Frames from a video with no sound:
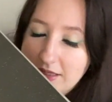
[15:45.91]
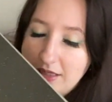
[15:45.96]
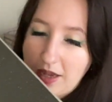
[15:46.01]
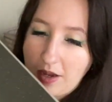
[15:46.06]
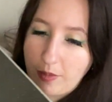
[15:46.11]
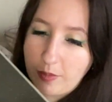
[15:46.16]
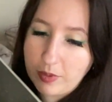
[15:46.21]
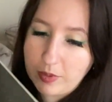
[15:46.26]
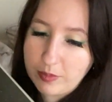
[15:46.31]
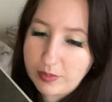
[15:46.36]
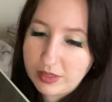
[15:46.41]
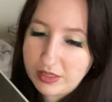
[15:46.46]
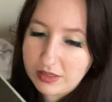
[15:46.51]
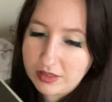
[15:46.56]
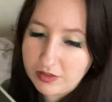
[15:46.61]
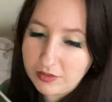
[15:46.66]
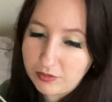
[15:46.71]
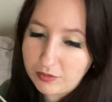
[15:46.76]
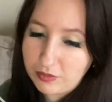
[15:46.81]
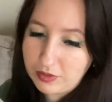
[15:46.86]
album
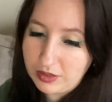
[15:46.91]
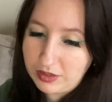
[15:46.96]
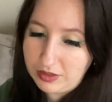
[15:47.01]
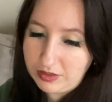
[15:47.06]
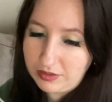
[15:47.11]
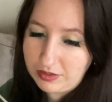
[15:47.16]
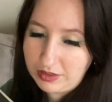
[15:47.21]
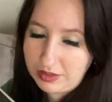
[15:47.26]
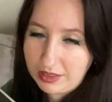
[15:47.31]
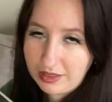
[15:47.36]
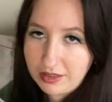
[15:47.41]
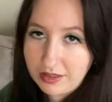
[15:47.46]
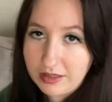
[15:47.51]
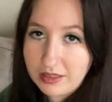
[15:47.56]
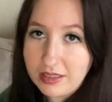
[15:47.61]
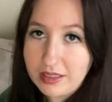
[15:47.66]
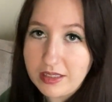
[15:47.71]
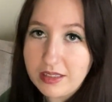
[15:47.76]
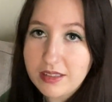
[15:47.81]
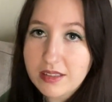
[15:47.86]
is really, really
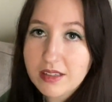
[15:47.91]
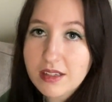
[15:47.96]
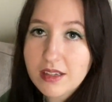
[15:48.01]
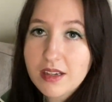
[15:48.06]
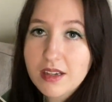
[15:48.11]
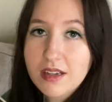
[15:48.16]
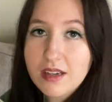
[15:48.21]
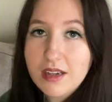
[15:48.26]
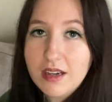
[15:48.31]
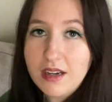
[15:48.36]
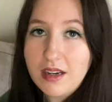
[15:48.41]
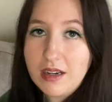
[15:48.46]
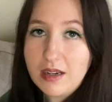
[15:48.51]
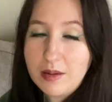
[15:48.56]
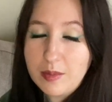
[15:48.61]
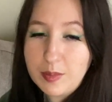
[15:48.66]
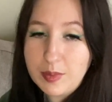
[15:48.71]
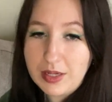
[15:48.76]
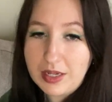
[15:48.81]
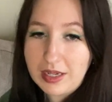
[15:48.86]
good.
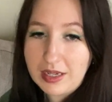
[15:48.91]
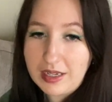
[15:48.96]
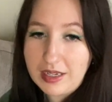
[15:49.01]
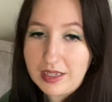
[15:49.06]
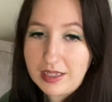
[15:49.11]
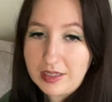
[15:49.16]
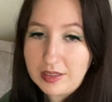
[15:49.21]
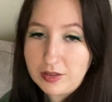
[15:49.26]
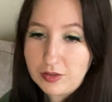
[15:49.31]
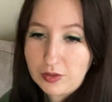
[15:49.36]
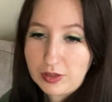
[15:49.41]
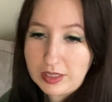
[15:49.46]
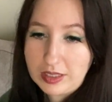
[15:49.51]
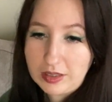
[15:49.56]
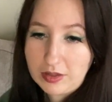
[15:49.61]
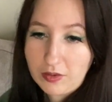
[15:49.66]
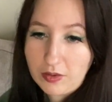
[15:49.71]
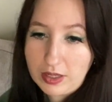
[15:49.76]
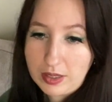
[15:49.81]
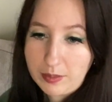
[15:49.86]
I enjoyed it
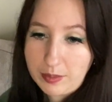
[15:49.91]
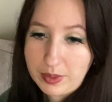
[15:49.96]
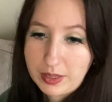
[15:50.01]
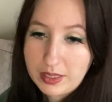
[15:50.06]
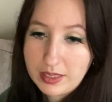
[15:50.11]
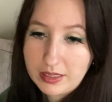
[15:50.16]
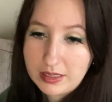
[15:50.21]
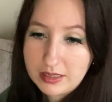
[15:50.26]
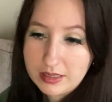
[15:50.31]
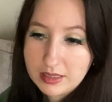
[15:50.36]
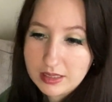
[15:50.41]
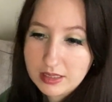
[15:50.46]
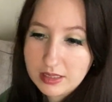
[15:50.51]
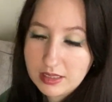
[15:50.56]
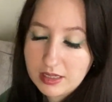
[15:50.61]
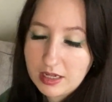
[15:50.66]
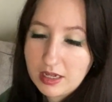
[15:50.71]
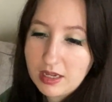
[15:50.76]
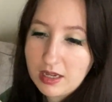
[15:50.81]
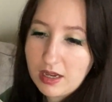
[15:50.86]
quite a bit.
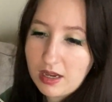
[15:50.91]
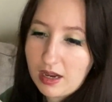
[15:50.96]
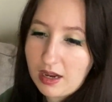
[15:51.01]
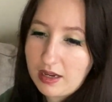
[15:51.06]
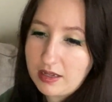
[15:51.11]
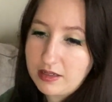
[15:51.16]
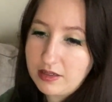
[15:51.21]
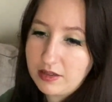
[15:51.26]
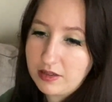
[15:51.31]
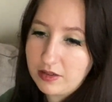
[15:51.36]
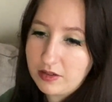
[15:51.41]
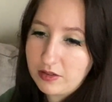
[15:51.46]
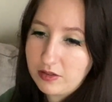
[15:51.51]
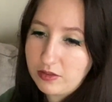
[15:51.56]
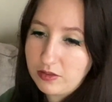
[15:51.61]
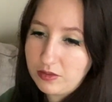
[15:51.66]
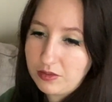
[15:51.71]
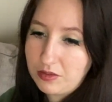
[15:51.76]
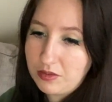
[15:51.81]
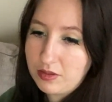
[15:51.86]
I
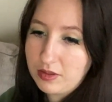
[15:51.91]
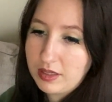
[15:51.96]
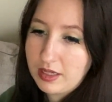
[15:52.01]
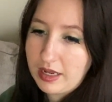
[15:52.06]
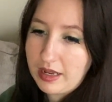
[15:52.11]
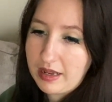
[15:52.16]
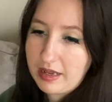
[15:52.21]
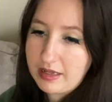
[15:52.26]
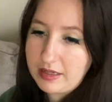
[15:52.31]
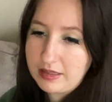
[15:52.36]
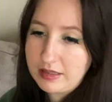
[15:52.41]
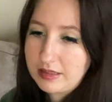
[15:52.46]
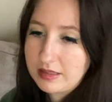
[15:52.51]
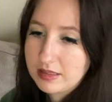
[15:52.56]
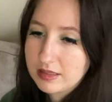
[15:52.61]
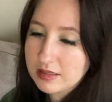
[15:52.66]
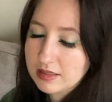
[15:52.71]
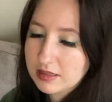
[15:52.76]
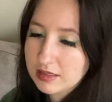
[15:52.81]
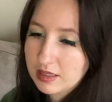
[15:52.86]
know
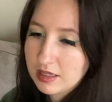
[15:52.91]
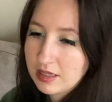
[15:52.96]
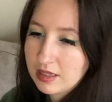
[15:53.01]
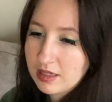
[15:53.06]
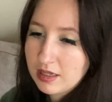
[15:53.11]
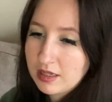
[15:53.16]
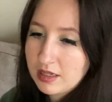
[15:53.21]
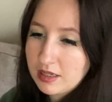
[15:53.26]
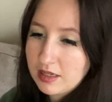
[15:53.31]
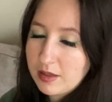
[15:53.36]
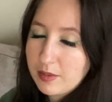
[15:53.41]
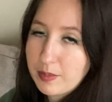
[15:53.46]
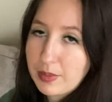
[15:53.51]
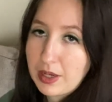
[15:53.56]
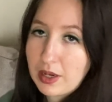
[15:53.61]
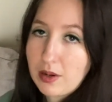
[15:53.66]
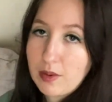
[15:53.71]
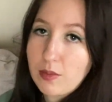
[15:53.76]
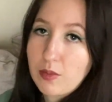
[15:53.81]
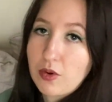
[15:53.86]
as
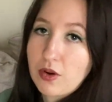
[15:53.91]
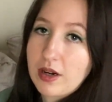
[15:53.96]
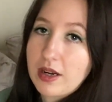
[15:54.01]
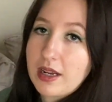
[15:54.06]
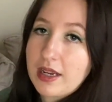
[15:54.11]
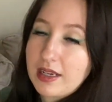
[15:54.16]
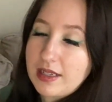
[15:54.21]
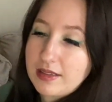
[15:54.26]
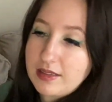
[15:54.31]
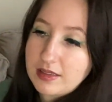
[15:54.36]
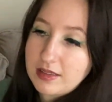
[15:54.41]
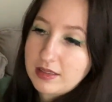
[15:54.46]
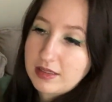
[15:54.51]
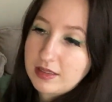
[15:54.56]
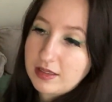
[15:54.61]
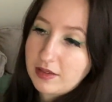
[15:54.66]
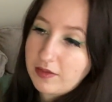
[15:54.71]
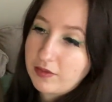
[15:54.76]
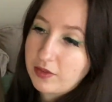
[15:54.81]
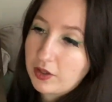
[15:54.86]
Paramore has
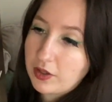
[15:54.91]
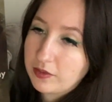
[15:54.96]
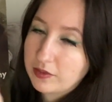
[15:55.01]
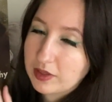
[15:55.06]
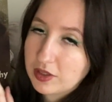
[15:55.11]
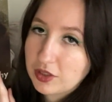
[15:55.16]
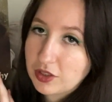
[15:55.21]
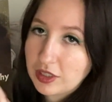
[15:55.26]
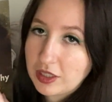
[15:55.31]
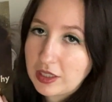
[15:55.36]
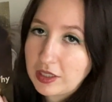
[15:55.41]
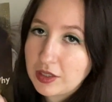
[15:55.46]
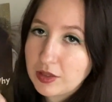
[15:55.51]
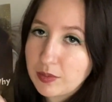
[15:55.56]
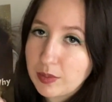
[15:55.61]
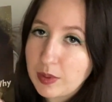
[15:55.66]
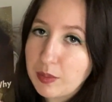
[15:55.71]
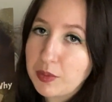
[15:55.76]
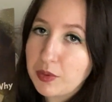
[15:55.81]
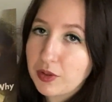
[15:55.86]
evolved and changed,
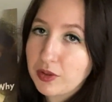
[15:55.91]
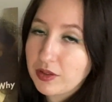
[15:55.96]
people are